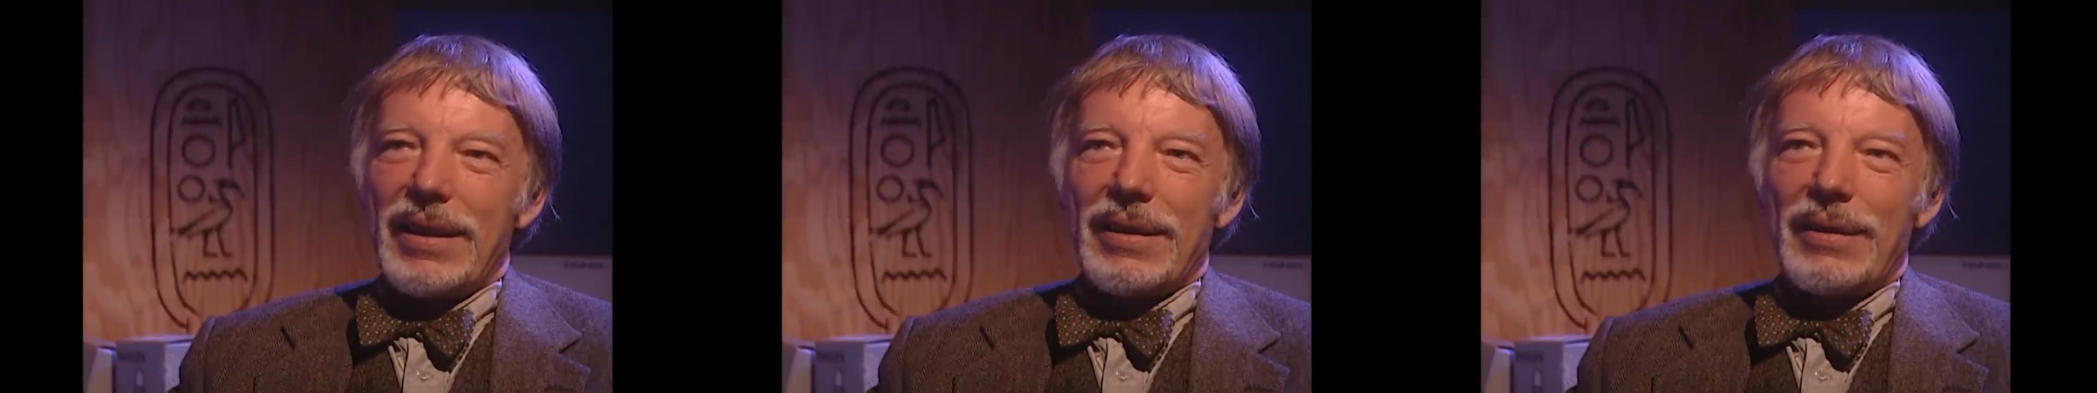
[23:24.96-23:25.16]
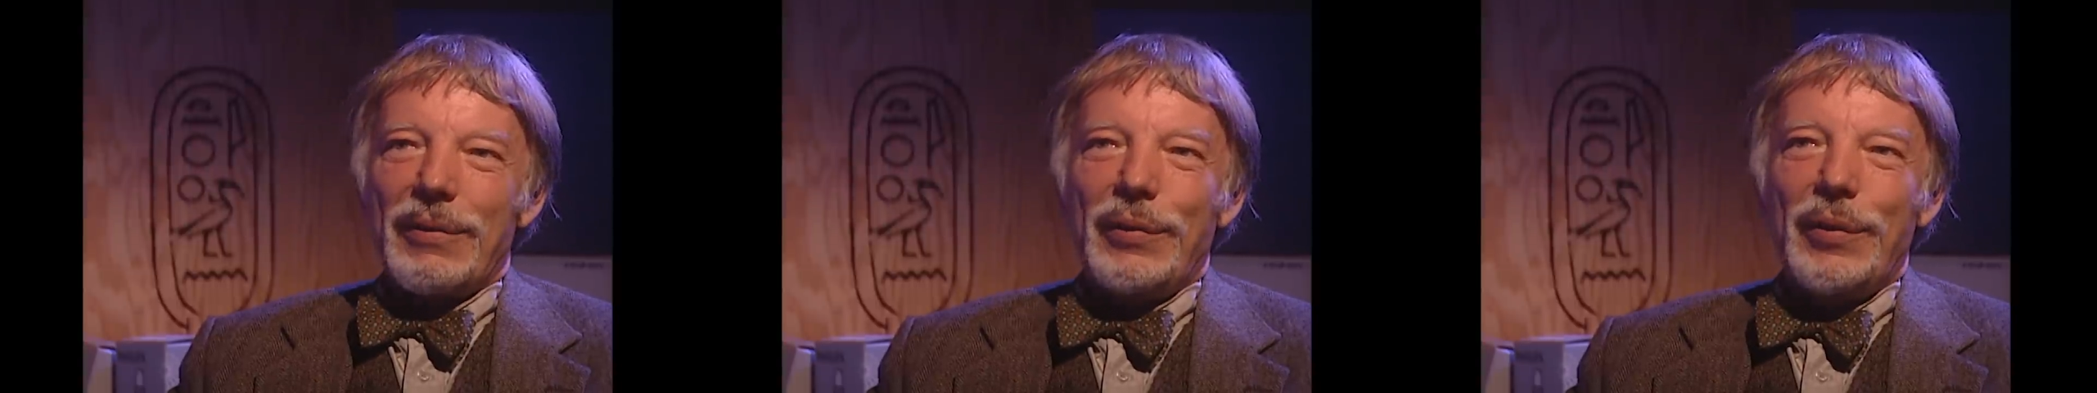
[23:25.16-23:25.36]

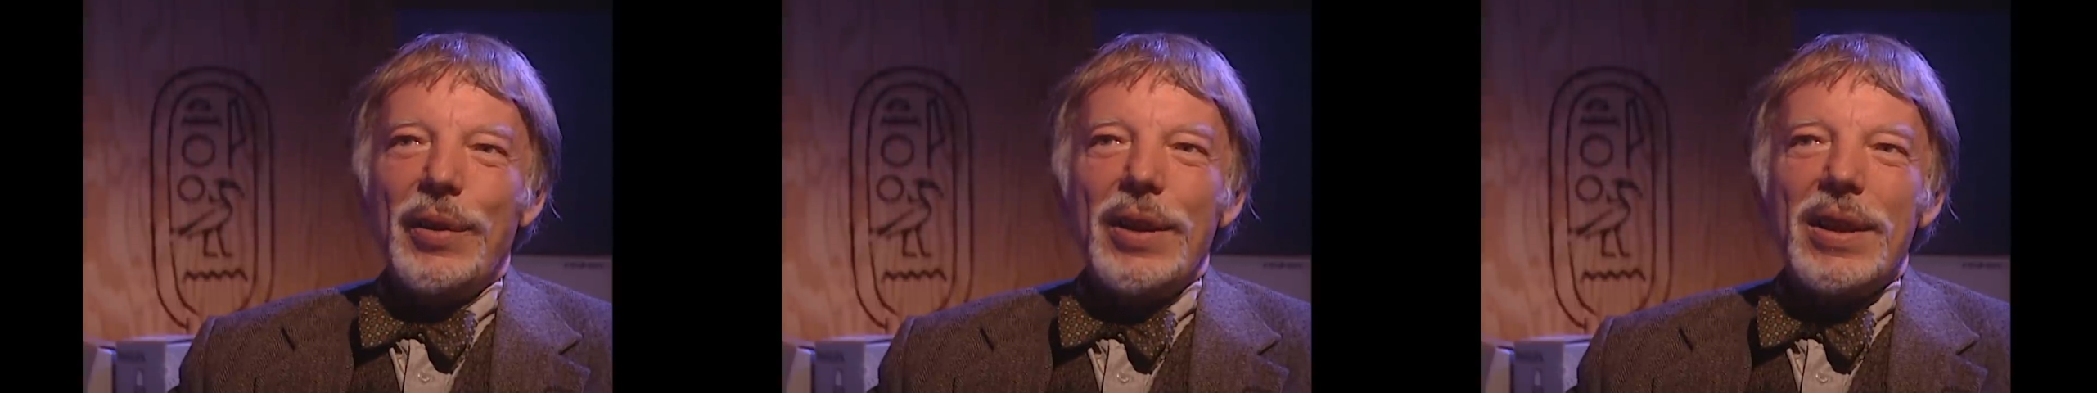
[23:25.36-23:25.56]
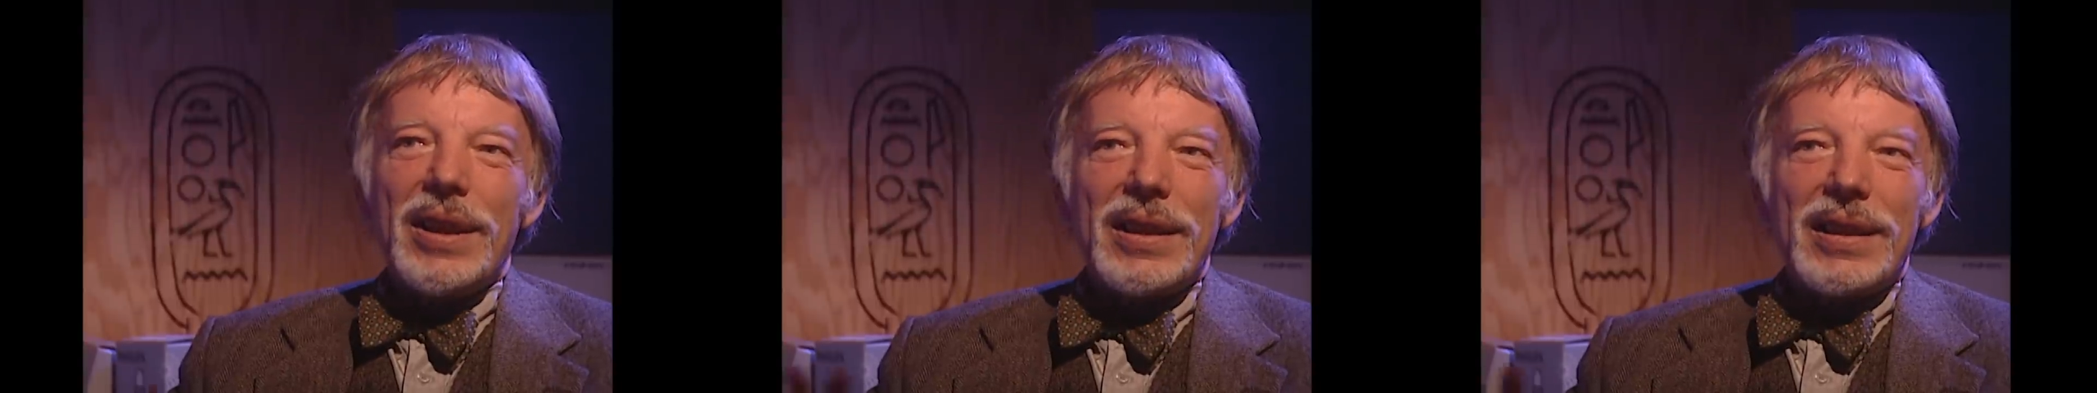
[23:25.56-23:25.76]
of
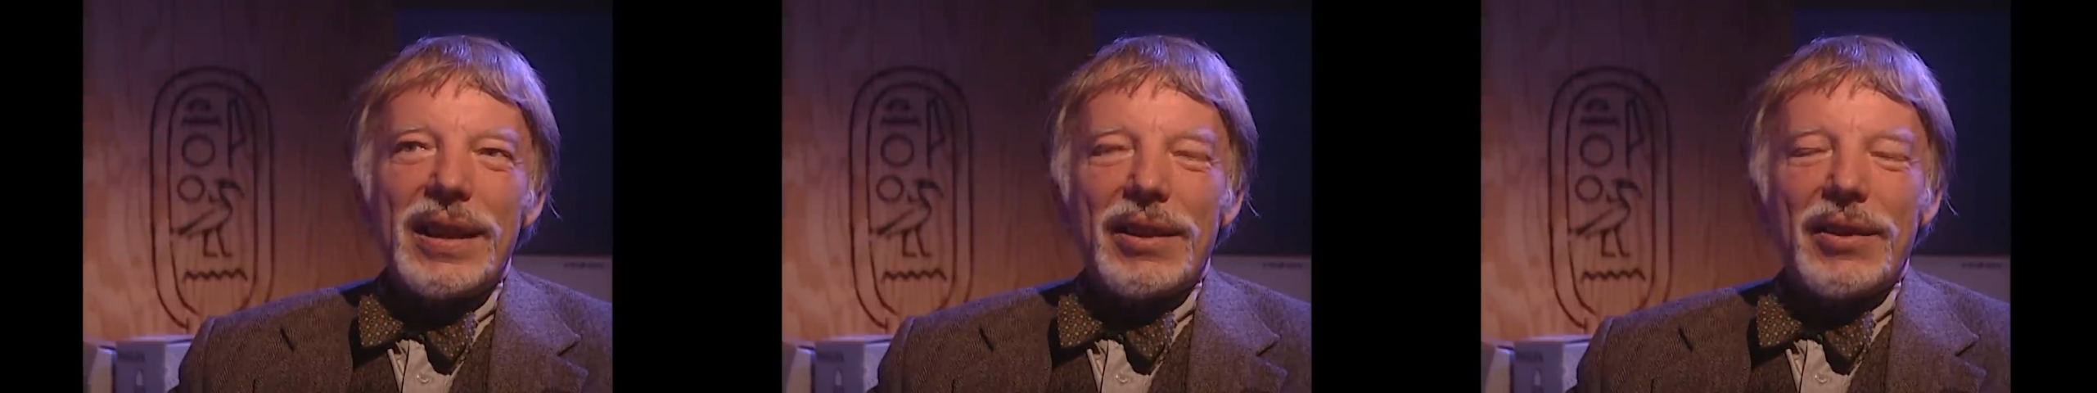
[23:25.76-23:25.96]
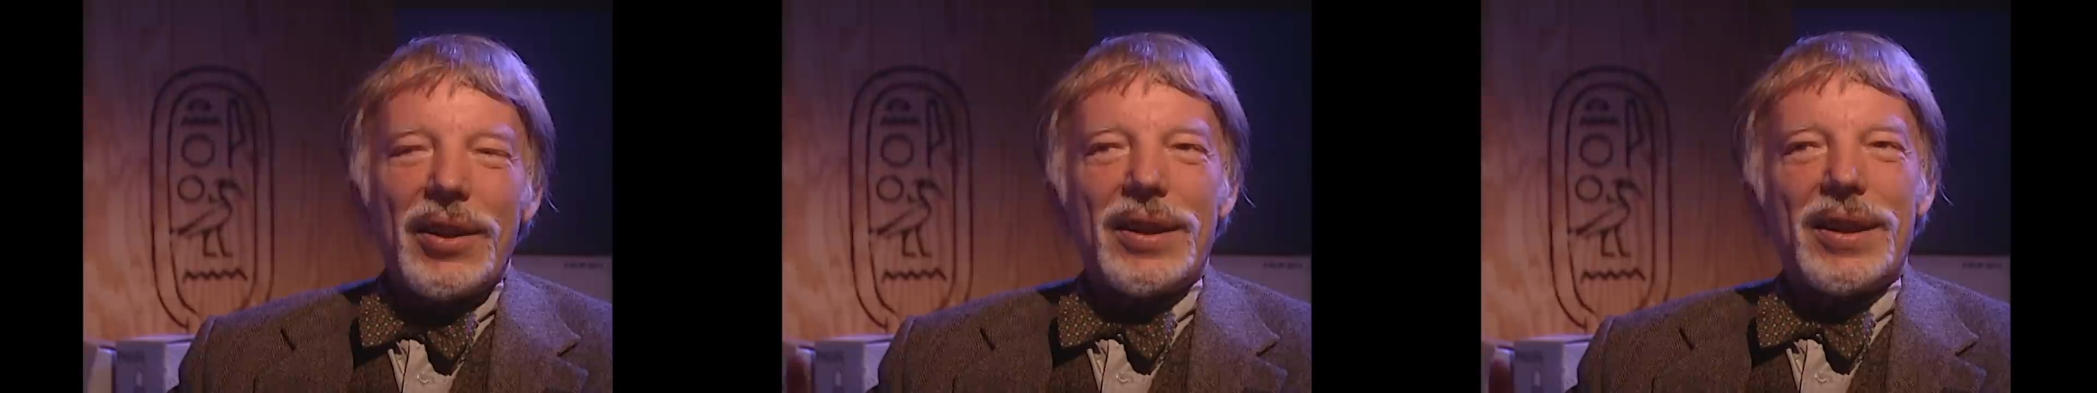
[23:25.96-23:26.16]
gods,
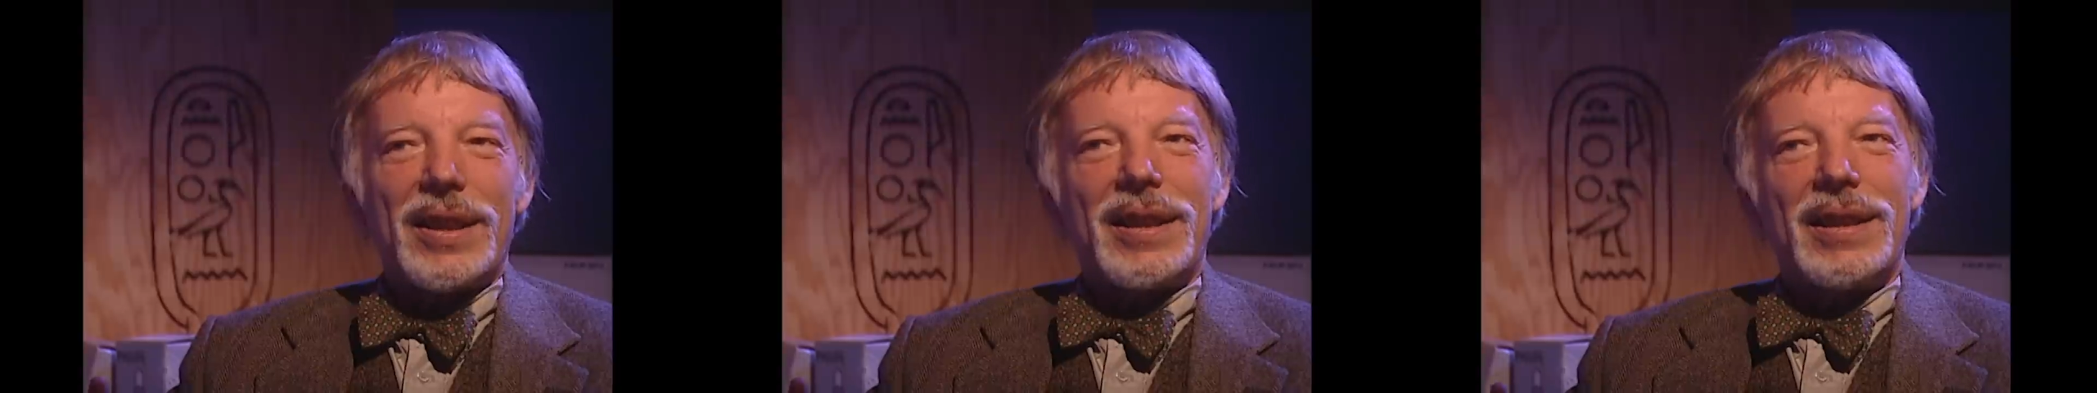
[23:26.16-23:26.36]
who were